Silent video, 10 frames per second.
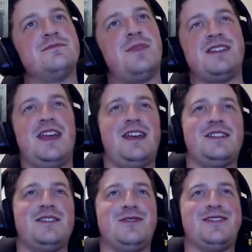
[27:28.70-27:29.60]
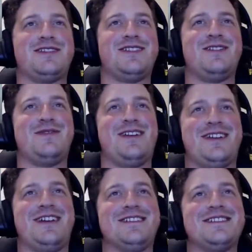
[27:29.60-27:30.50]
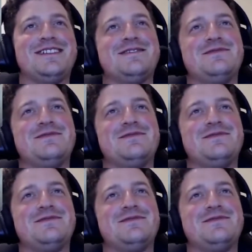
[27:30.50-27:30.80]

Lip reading: But it's Luke, so who the fuck knows?